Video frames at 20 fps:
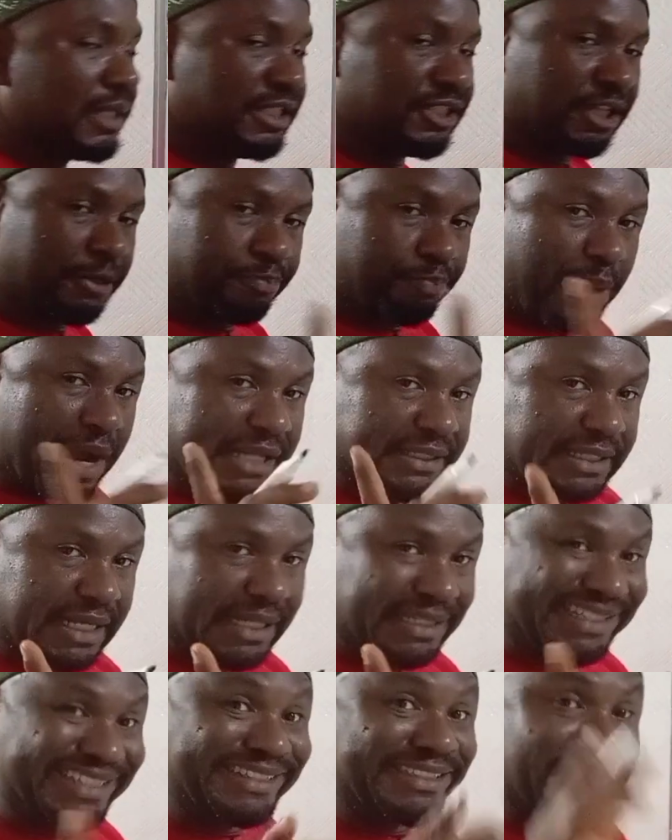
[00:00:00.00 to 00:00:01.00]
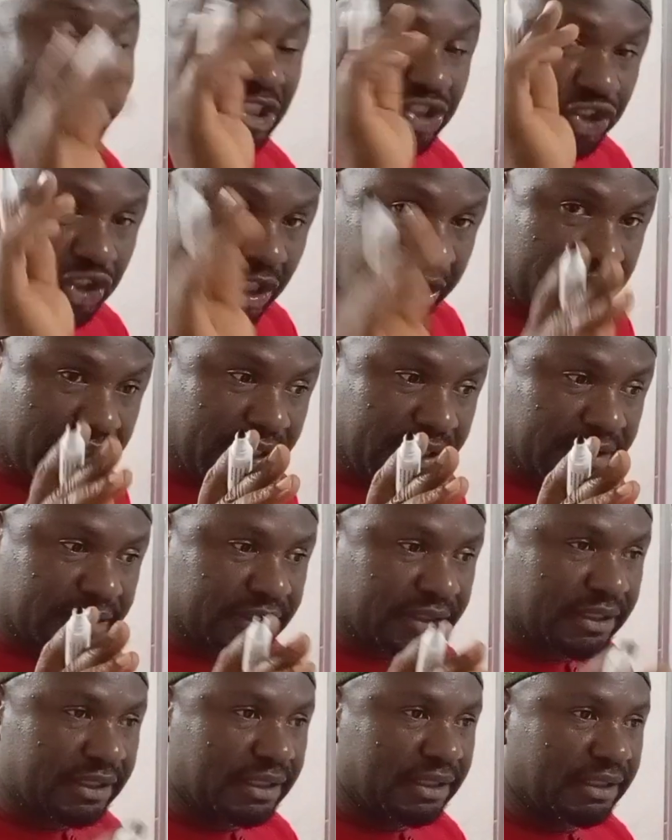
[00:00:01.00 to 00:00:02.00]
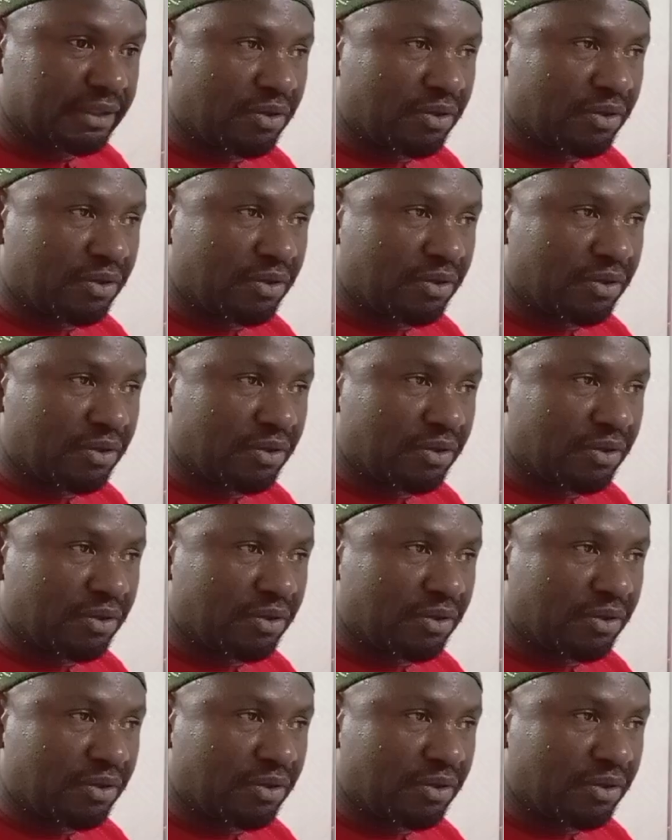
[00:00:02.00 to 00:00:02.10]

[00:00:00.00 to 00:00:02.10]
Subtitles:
is a pattern, is a secret.